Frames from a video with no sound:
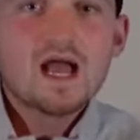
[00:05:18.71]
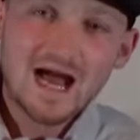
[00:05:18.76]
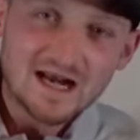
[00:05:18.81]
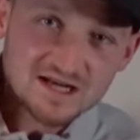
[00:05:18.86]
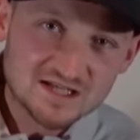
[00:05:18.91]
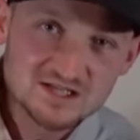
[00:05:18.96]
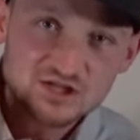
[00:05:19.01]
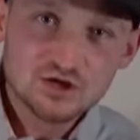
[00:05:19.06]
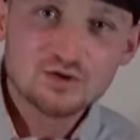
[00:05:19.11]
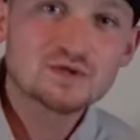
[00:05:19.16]

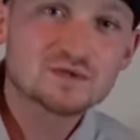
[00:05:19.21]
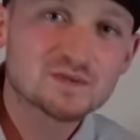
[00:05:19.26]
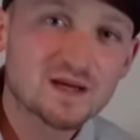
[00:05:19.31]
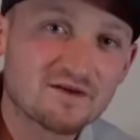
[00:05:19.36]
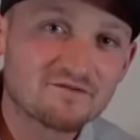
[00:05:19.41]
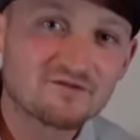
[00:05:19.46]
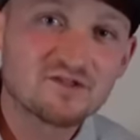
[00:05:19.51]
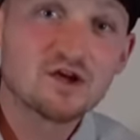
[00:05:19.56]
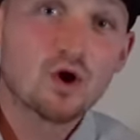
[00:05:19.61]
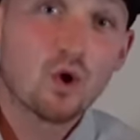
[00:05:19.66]
And as soon as we
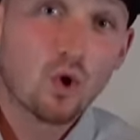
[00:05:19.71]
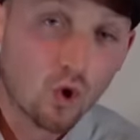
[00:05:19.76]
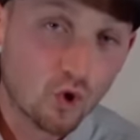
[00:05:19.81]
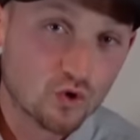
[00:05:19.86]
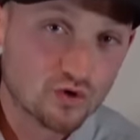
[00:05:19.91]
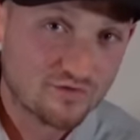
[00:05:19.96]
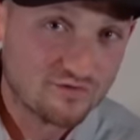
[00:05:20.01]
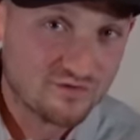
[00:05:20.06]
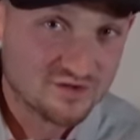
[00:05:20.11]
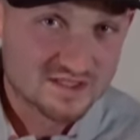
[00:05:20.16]
have the
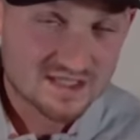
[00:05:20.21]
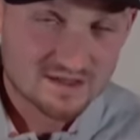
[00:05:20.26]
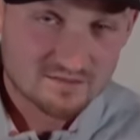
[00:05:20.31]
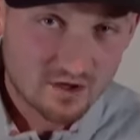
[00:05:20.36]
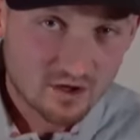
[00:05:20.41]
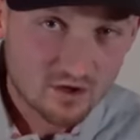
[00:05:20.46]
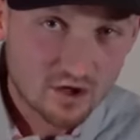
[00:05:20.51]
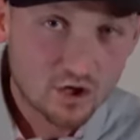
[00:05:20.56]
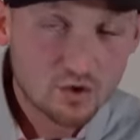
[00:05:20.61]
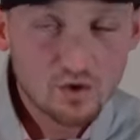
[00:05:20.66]
order for
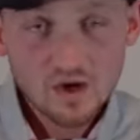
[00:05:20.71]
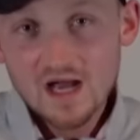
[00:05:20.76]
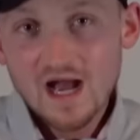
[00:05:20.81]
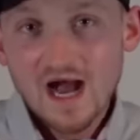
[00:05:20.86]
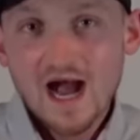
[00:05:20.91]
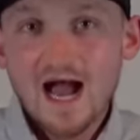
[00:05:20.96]
tomorrow,